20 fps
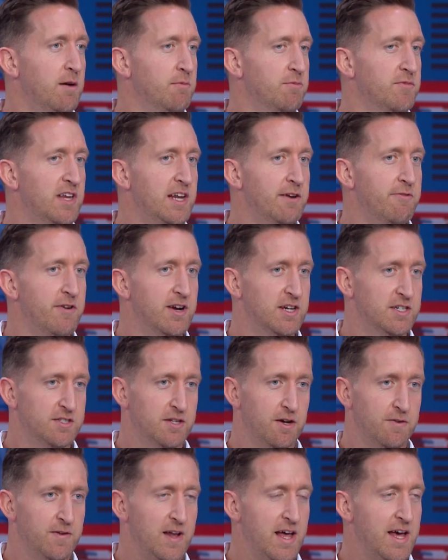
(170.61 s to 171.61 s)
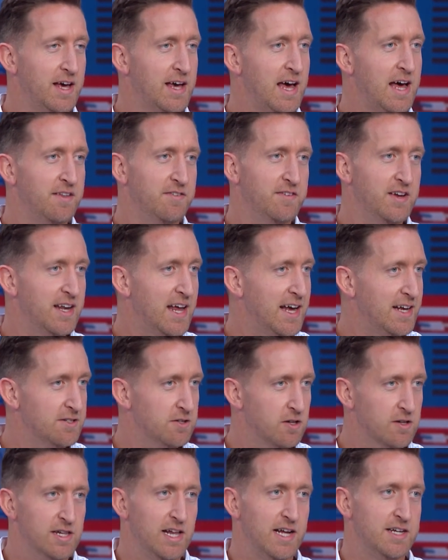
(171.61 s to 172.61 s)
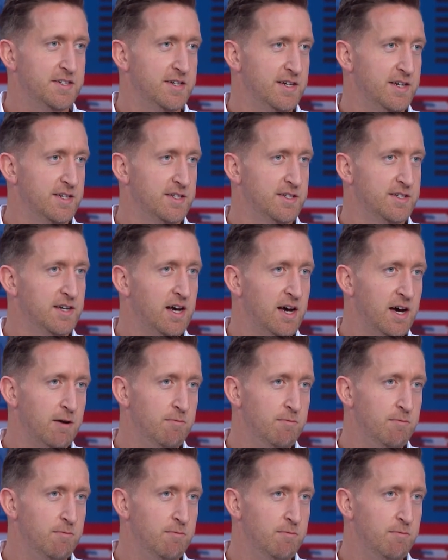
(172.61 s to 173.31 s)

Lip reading: delivering stuff like antenatal classes,